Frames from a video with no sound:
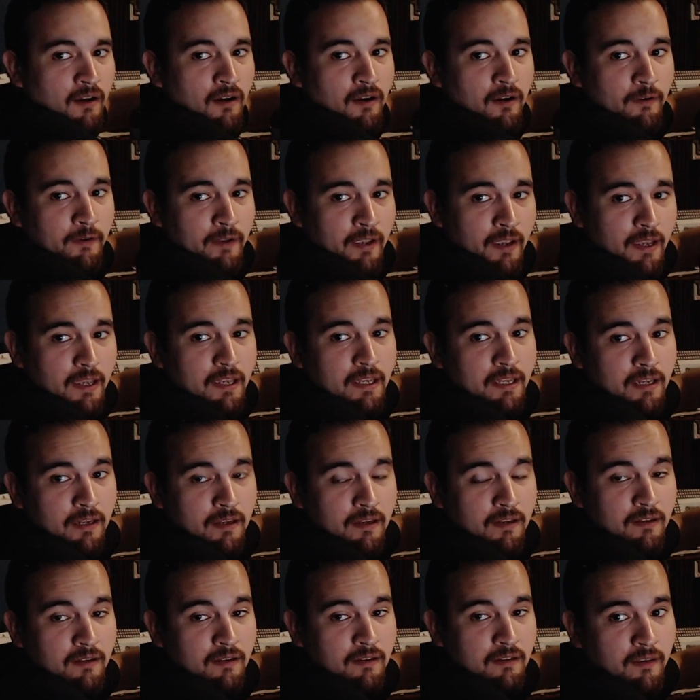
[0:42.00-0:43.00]
Okay.
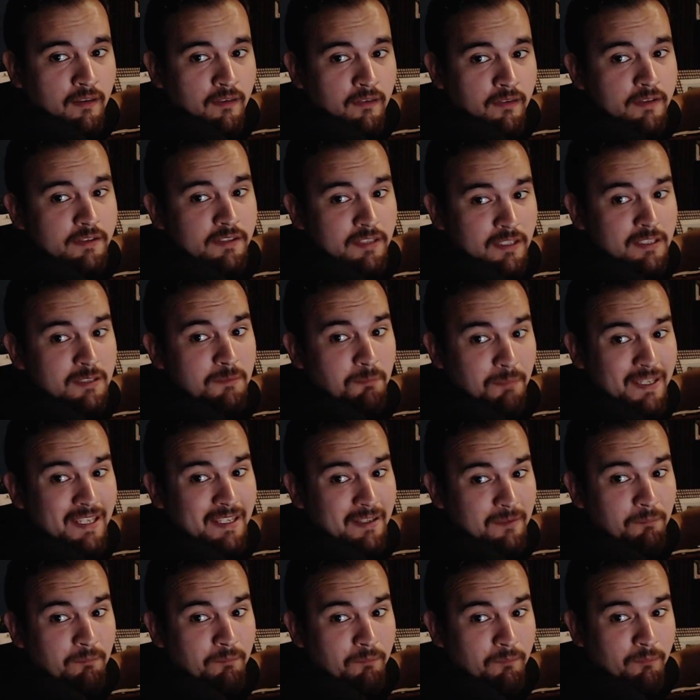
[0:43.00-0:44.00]
This thing's
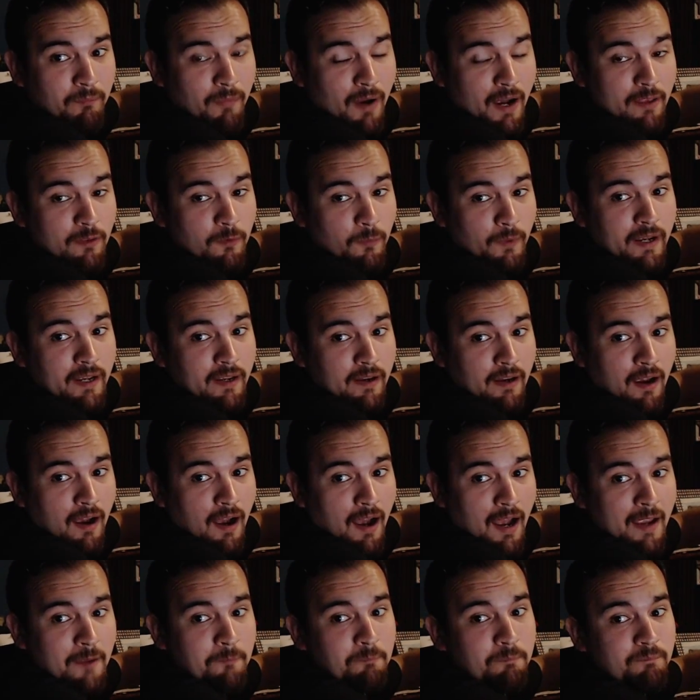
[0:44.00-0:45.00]
big, by the way.
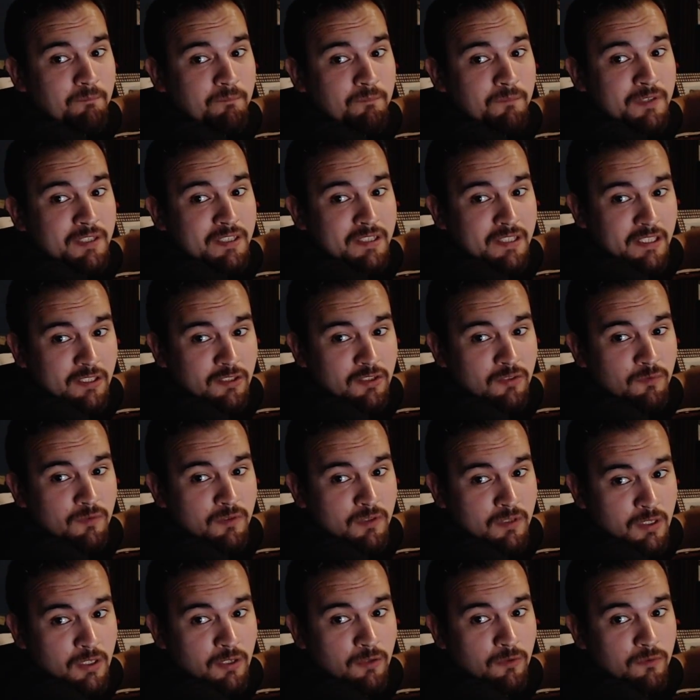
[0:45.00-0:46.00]
I'm 6'2",
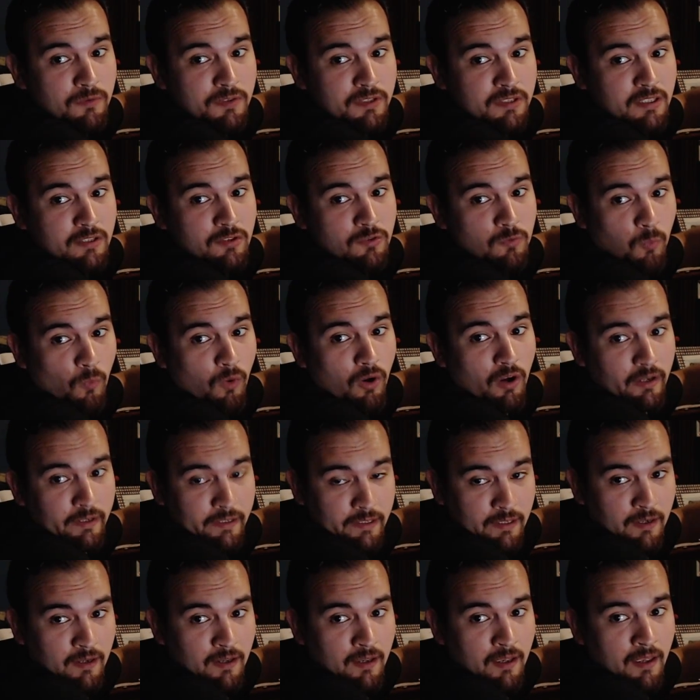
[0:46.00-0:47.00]

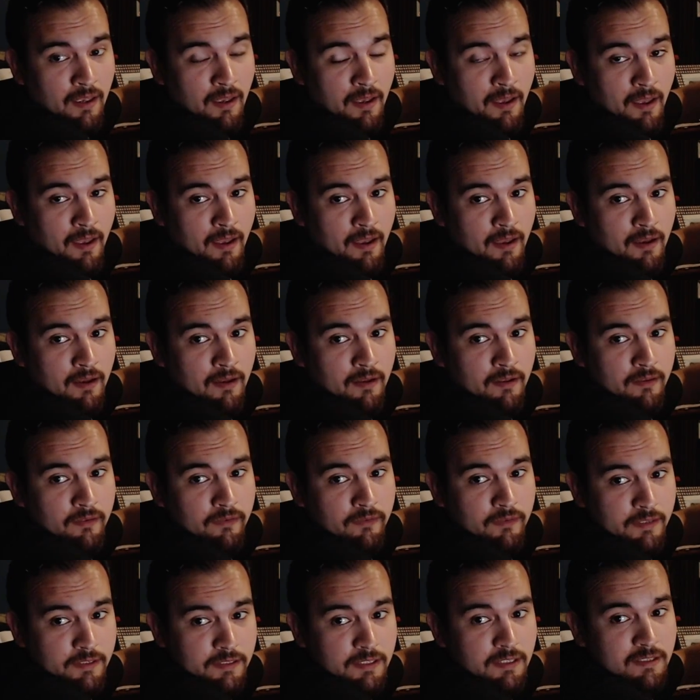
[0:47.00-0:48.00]
6'1".
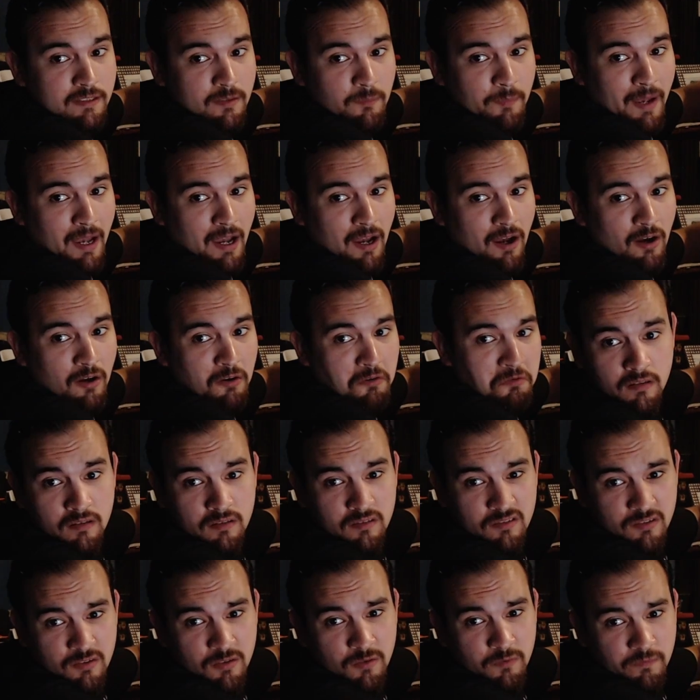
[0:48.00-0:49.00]
This thing's about
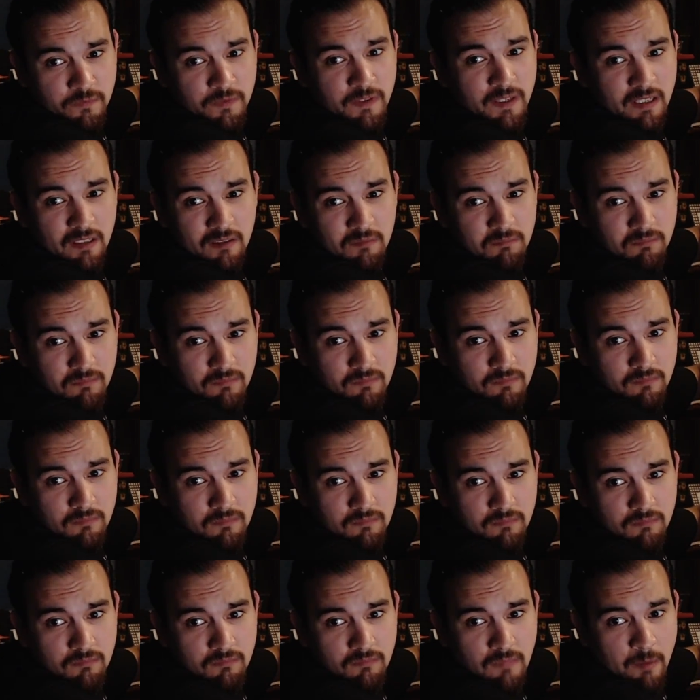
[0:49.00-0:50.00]
2 feet,
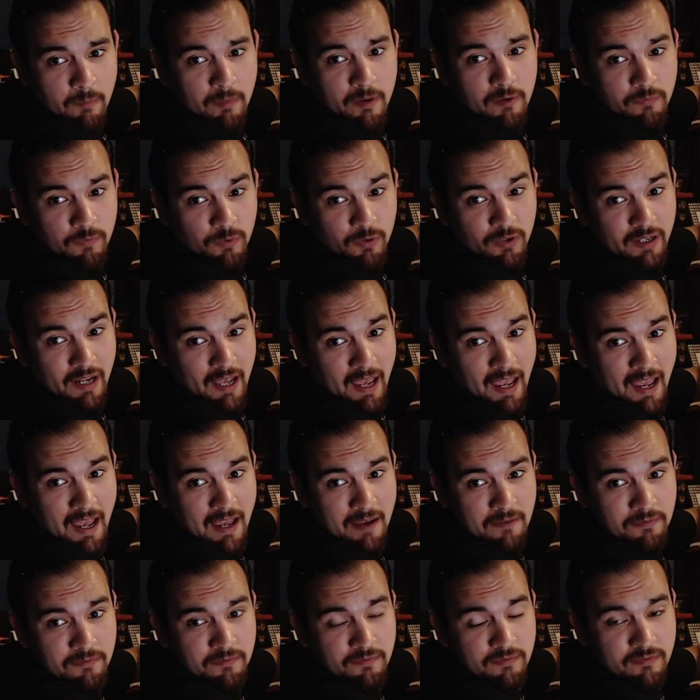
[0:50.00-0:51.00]
maybe a foot and a
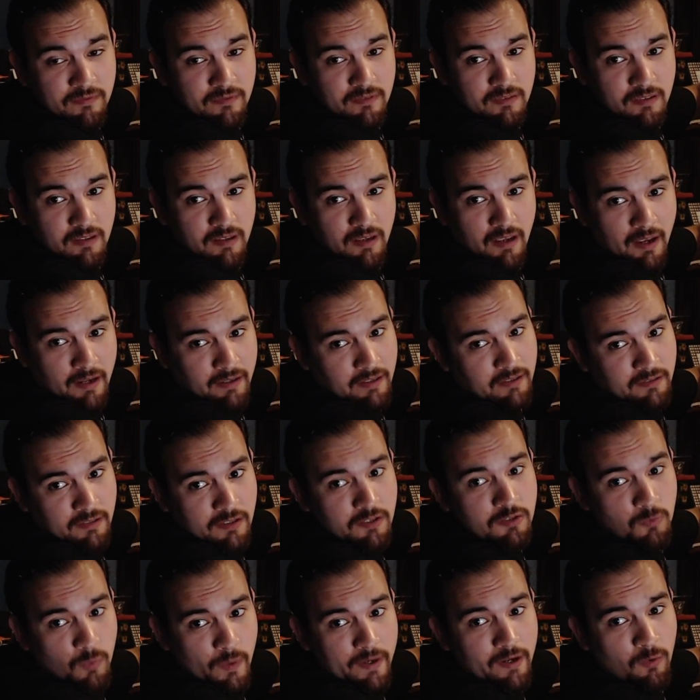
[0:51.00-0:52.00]
half, and it
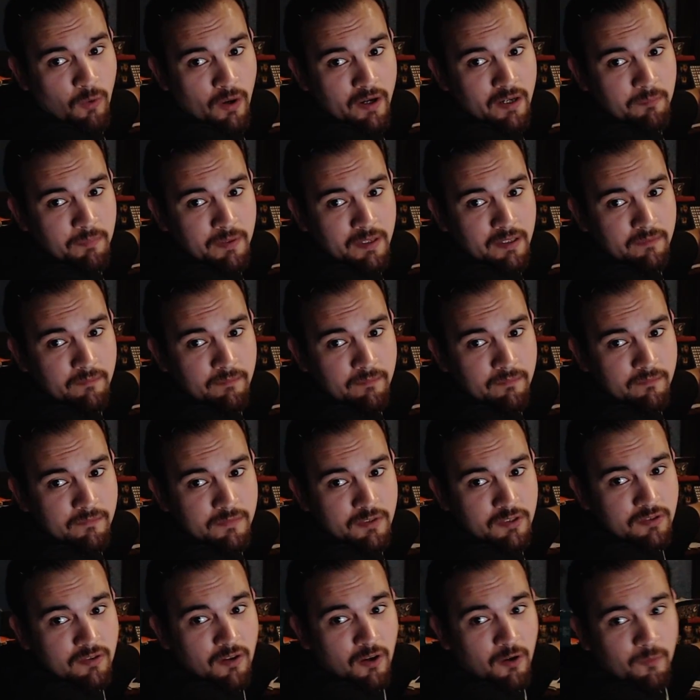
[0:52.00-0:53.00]
does weigh quite a bit.
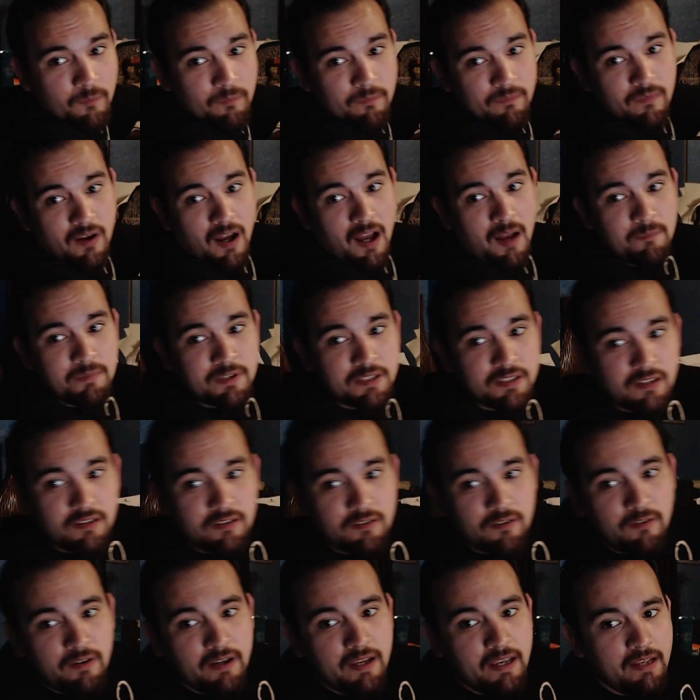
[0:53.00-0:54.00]
So I'm just gonna
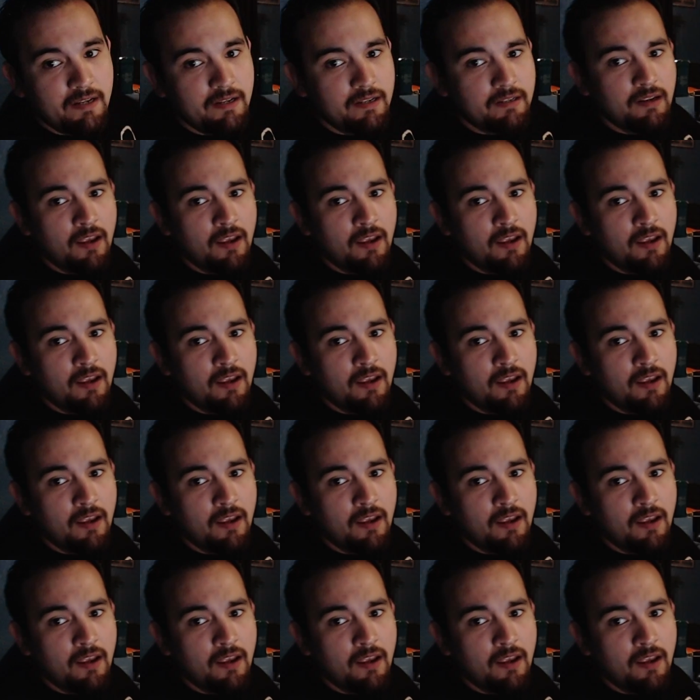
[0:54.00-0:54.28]
go ahead and...